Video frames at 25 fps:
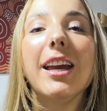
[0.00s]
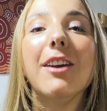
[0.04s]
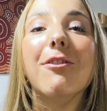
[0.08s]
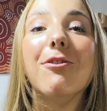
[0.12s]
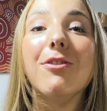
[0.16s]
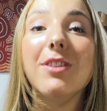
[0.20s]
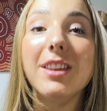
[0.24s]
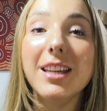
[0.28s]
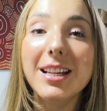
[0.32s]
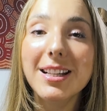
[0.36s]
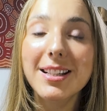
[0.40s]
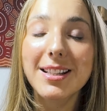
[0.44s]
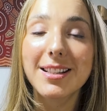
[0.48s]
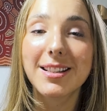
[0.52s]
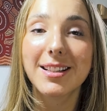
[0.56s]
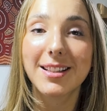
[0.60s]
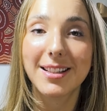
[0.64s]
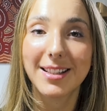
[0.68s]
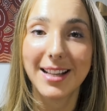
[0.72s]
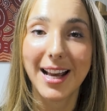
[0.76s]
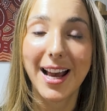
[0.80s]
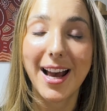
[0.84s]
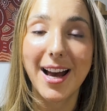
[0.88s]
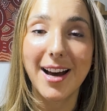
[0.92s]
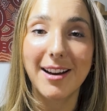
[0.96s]
If this
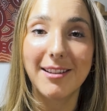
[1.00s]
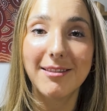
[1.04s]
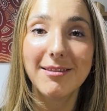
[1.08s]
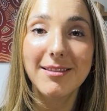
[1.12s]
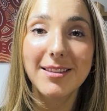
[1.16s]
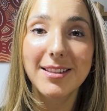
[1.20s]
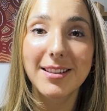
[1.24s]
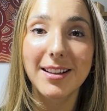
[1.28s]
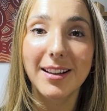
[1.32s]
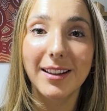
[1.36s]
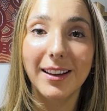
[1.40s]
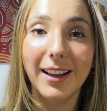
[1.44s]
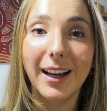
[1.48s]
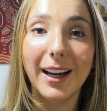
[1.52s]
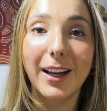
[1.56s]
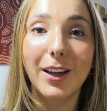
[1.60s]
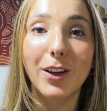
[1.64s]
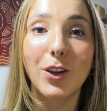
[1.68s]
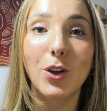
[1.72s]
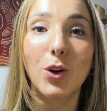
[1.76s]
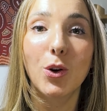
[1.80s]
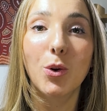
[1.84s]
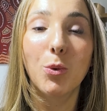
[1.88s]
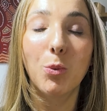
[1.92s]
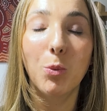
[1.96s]
sounds
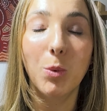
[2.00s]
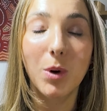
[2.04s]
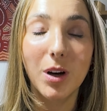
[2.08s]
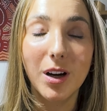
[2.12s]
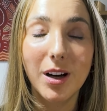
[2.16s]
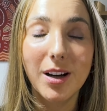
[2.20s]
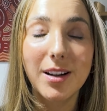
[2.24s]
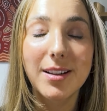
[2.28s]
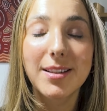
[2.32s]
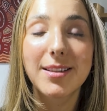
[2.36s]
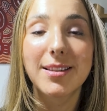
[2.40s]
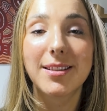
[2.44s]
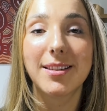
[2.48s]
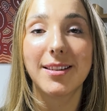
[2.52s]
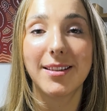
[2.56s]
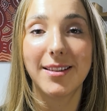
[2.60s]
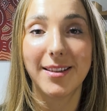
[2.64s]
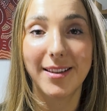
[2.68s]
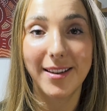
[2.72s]
like your worst